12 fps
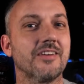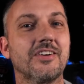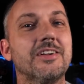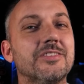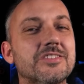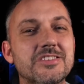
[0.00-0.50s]
I've
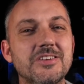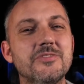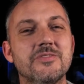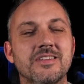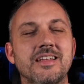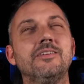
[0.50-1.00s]
only got
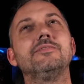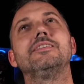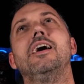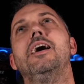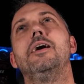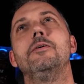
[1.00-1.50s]
two now.
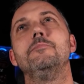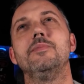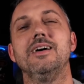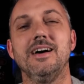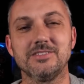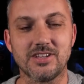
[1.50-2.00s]

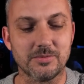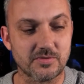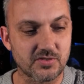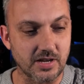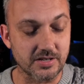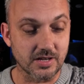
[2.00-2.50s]
Our times
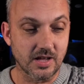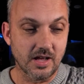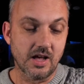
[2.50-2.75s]
have changed.